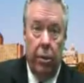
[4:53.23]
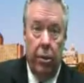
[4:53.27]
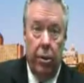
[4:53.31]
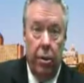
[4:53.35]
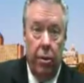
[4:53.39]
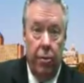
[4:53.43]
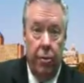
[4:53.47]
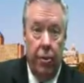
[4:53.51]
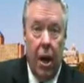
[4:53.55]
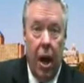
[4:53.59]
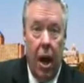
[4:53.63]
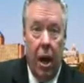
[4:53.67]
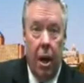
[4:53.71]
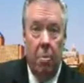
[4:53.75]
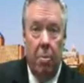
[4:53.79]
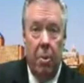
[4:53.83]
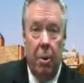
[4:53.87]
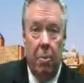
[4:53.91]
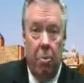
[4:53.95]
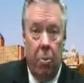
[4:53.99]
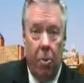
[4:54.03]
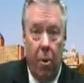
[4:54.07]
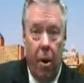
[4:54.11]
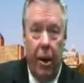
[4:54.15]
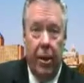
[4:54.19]
You've got to be
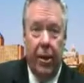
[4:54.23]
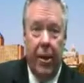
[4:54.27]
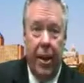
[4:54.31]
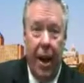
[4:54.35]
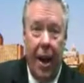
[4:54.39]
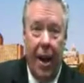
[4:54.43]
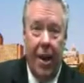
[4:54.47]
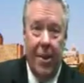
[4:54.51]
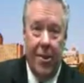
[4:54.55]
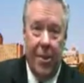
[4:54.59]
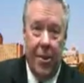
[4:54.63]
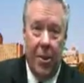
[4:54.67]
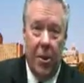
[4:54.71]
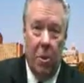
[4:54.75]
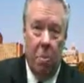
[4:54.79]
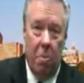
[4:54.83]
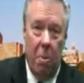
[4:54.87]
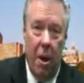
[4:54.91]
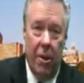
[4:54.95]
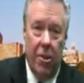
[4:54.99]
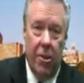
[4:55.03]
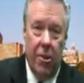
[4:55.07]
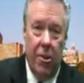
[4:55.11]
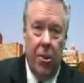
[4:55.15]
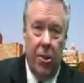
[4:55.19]
broadcasting your
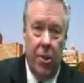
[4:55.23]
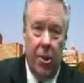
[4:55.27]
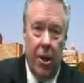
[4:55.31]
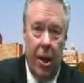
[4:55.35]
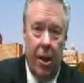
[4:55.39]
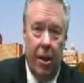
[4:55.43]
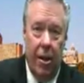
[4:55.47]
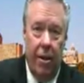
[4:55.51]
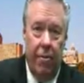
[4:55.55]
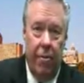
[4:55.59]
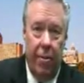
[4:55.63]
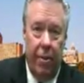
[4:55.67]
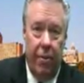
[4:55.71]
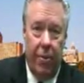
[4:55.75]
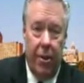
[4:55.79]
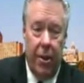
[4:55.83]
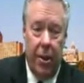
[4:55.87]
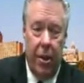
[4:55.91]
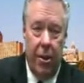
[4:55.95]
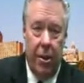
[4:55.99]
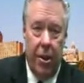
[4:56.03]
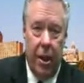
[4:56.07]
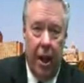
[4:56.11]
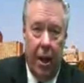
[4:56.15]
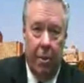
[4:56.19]
message 10 to
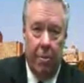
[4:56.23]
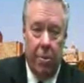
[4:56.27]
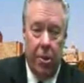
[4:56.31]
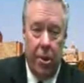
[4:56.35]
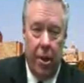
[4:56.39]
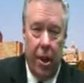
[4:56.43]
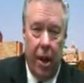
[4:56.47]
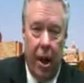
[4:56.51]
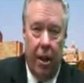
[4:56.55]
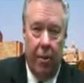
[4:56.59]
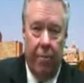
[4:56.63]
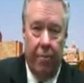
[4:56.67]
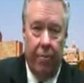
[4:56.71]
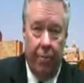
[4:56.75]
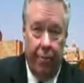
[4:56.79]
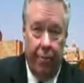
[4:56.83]
15 times a day